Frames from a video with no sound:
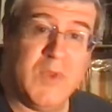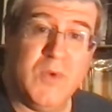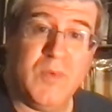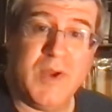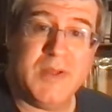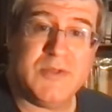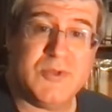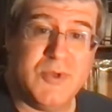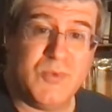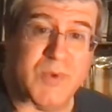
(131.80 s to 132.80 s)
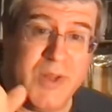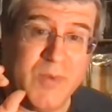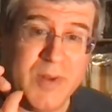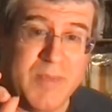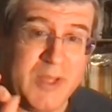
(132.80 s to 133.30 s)
Right, so you really
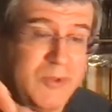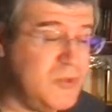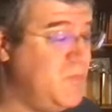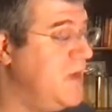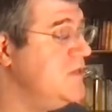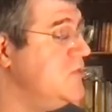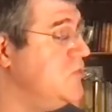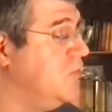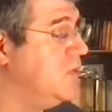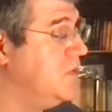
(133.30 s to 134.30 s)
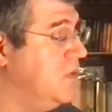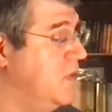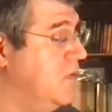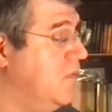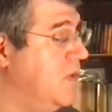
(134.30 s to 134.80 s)
want to make those basses short,
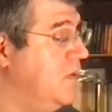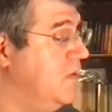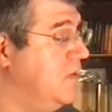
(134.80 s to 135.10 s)
right?